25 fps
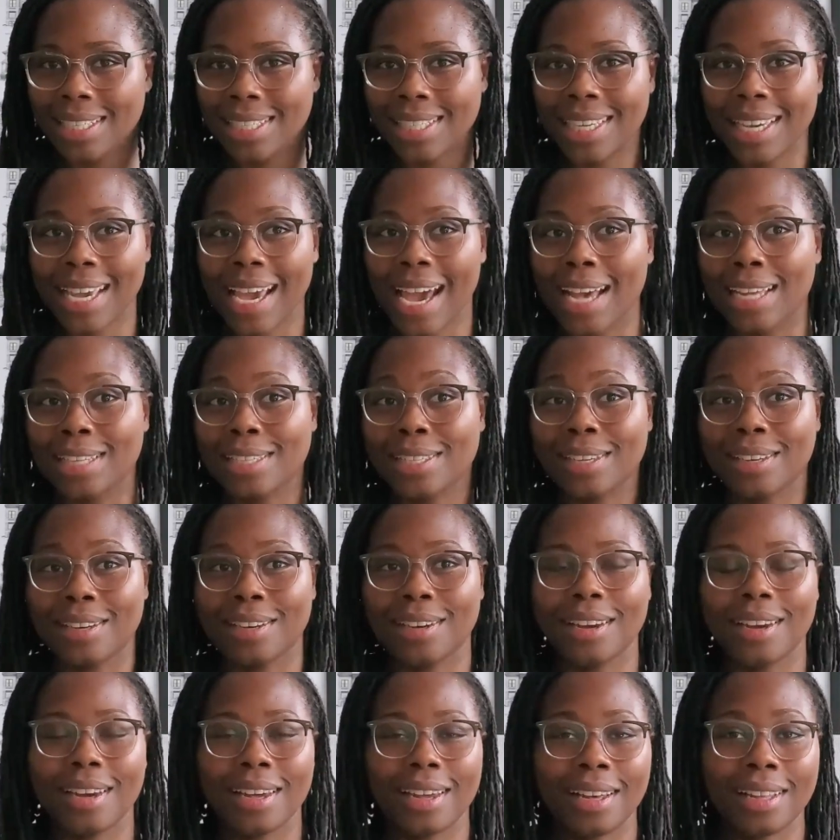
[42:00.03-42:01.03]
He has
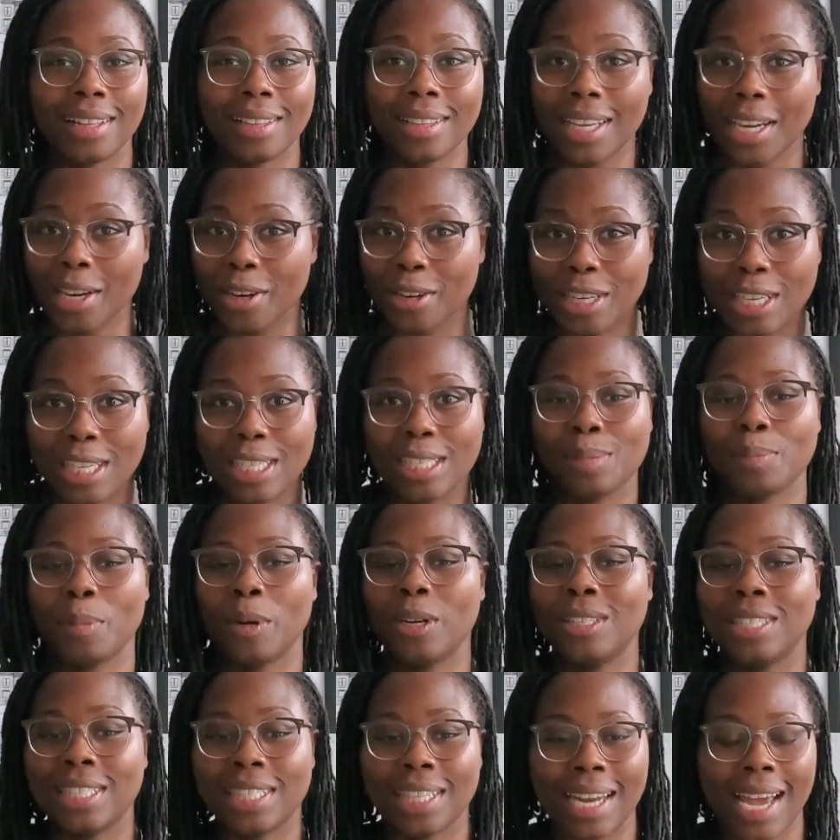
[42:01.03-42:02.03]
a hilarious
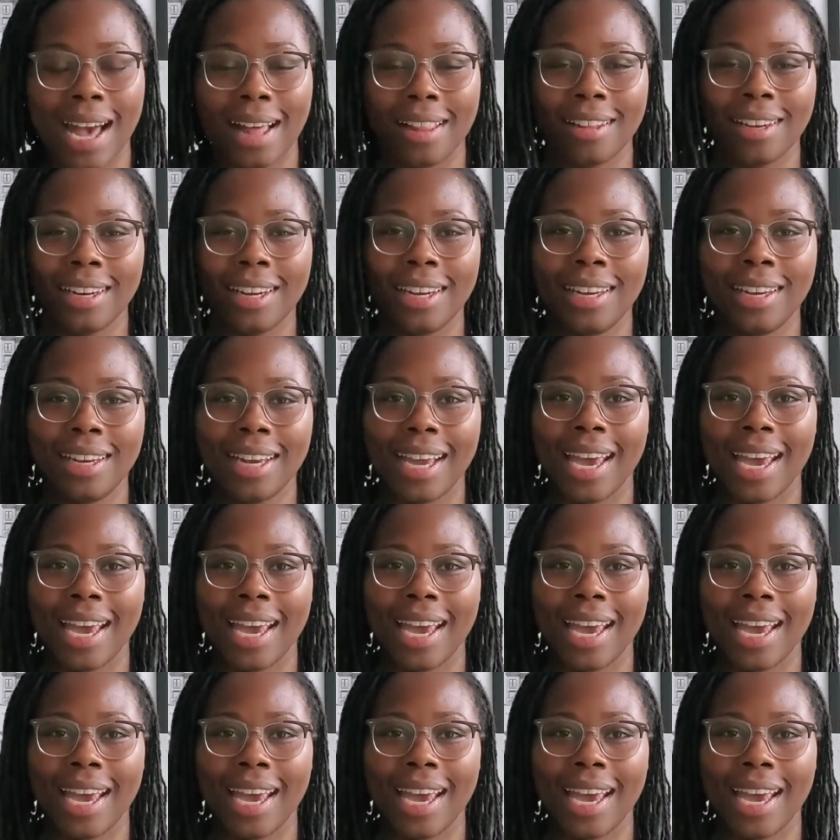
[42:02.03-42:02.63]
personality,